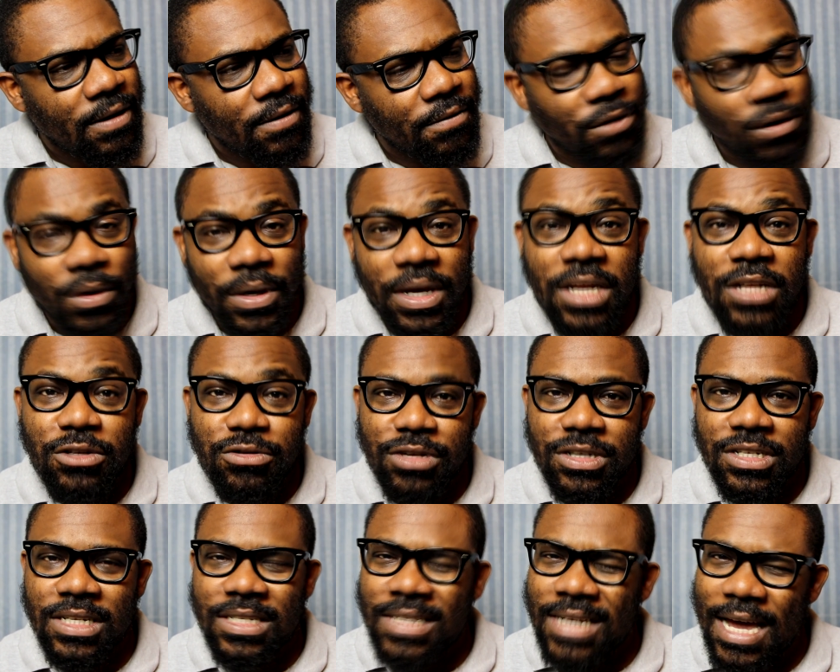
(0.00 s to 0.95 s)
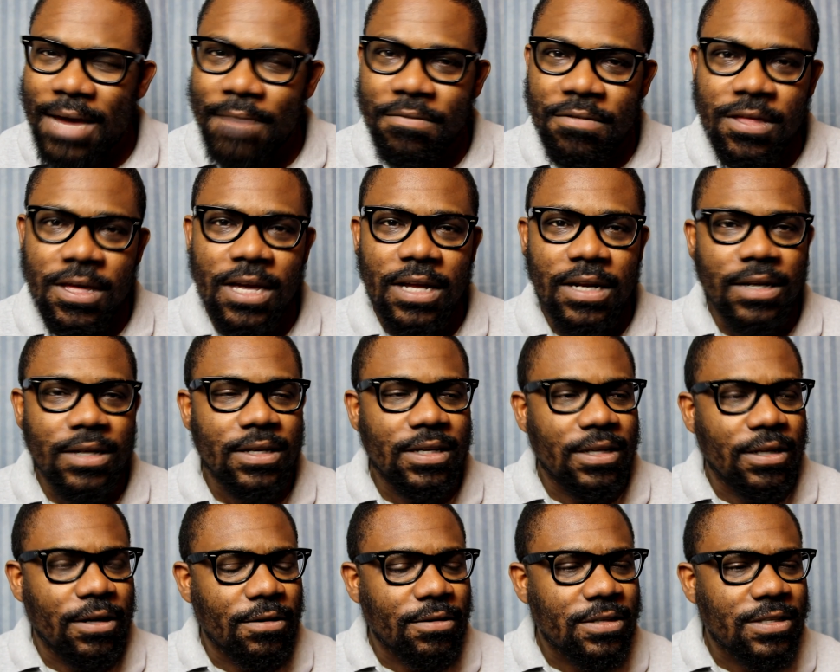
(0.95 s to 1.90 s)
you're interested type thing.
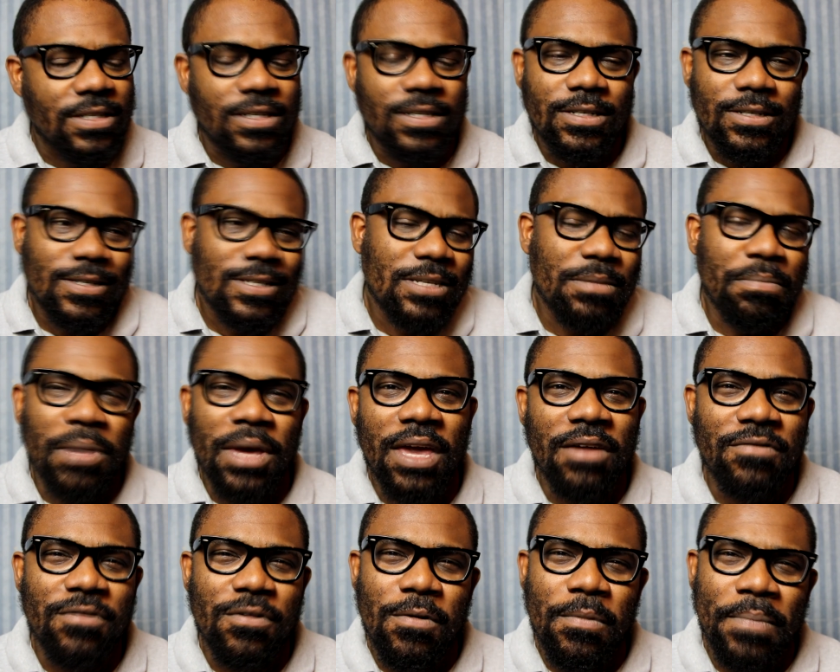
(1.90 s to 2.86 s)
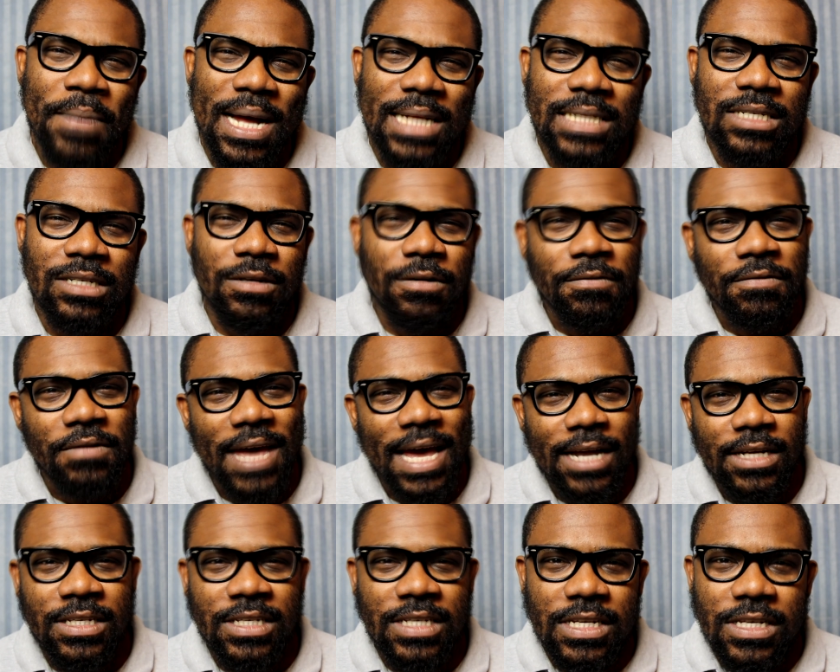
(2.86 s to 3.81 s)
It's a behavioral pattern of
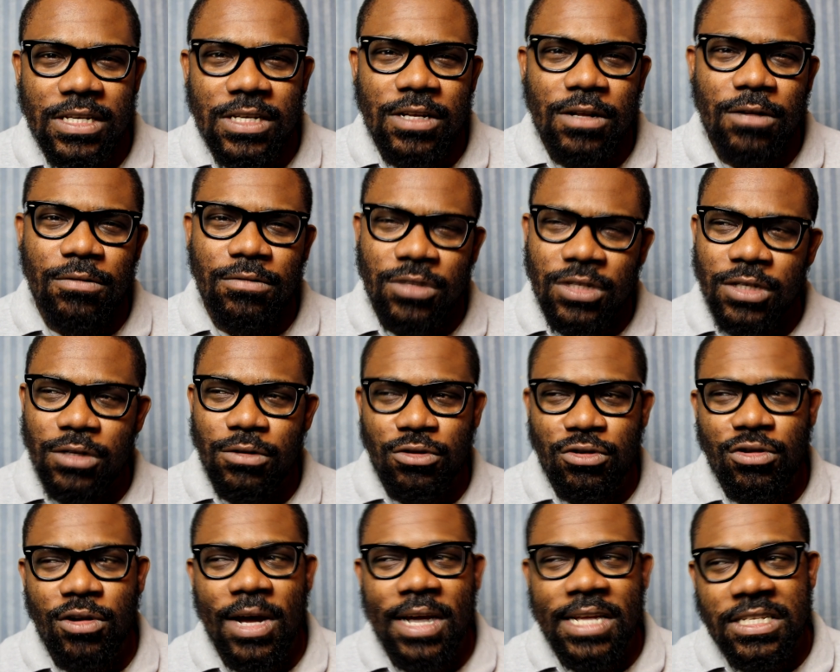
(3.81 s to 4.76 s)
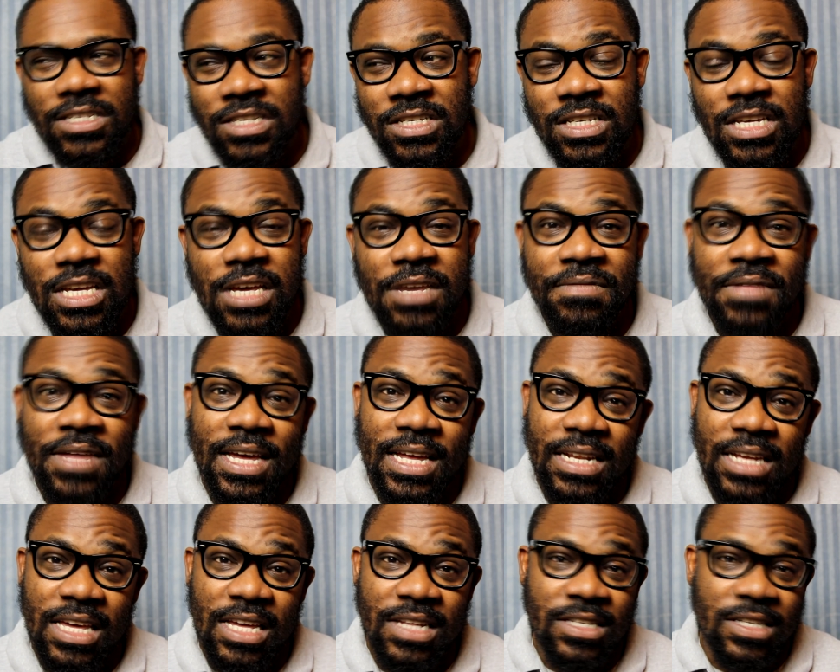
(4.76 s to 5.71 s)
exes, still trying to see if they
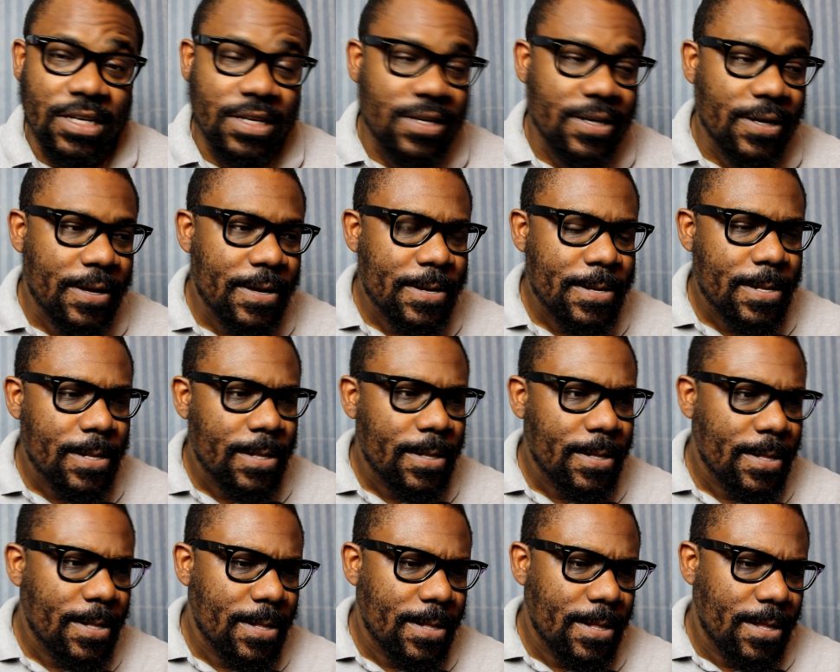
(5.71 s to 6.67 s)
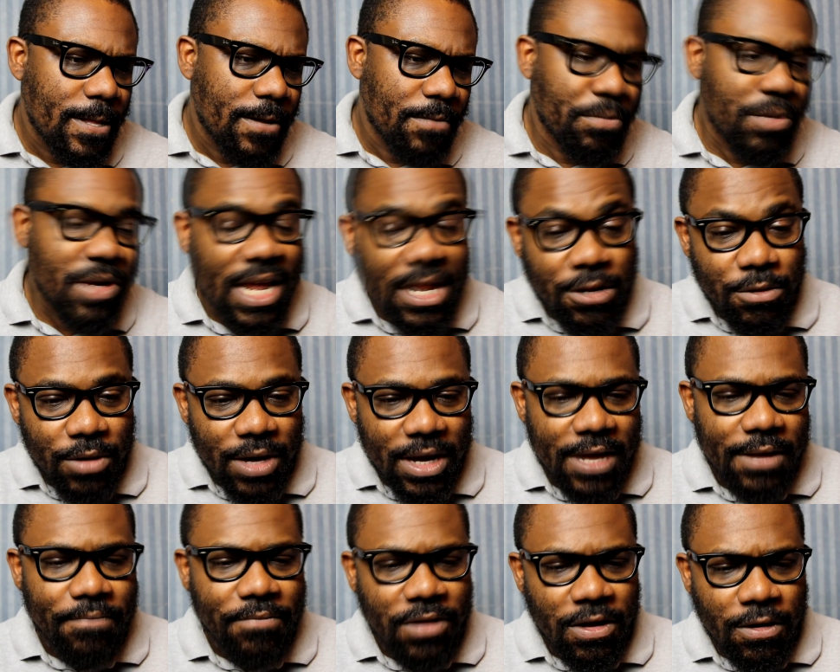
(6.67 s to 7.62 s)
can hit it. But
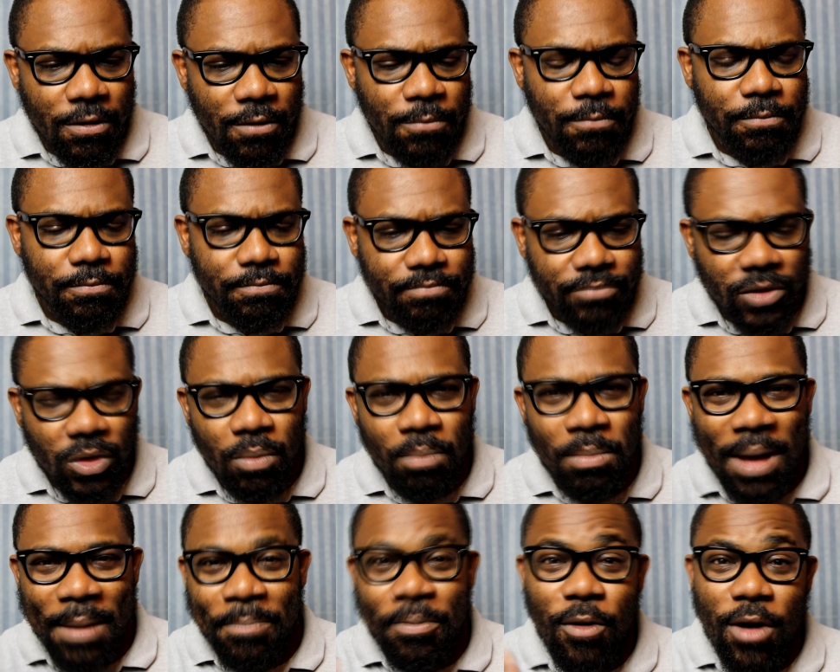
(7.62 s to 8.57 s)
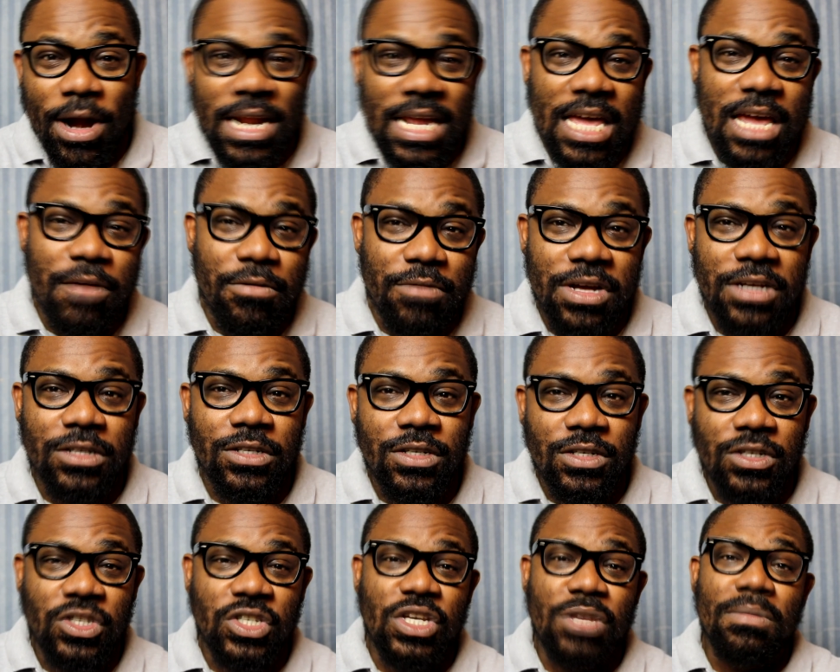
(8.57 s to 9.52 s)
anyway, my point here
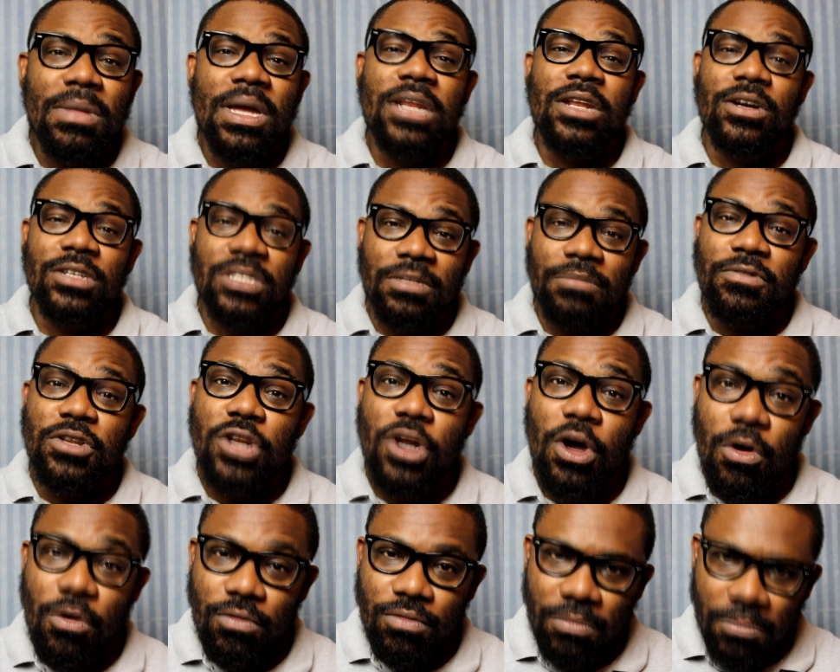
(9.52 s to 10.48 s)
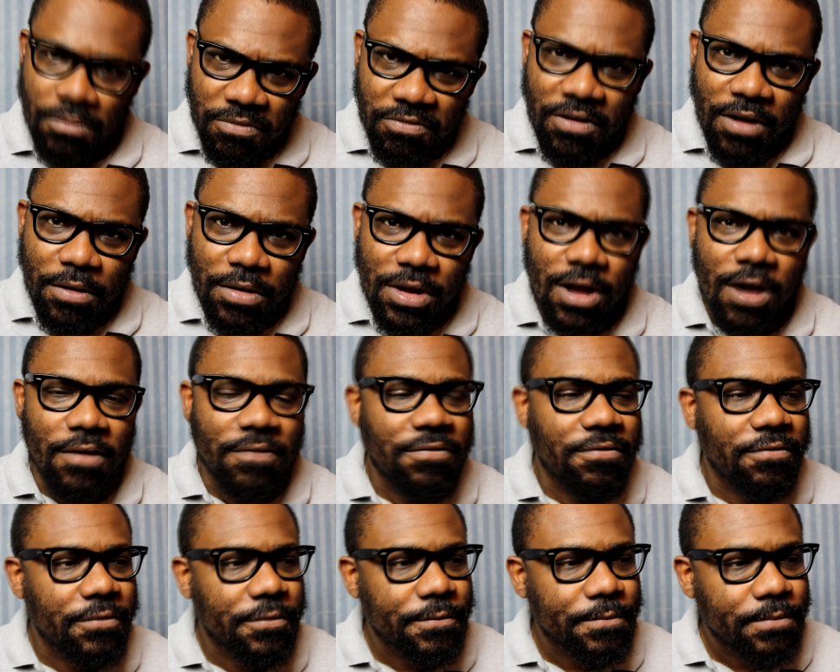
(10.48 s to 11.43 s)
is she may not have known, fair
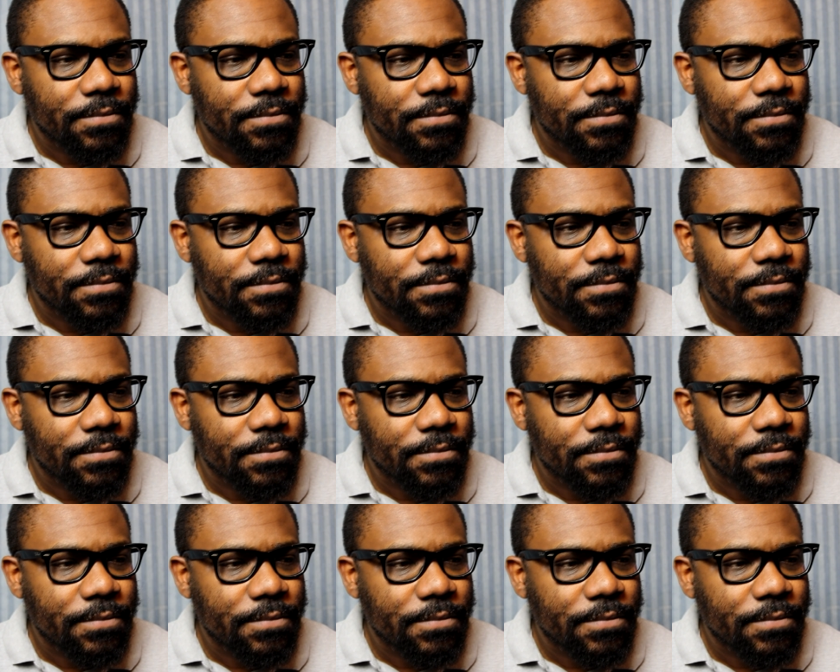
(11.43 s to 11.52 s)
enough.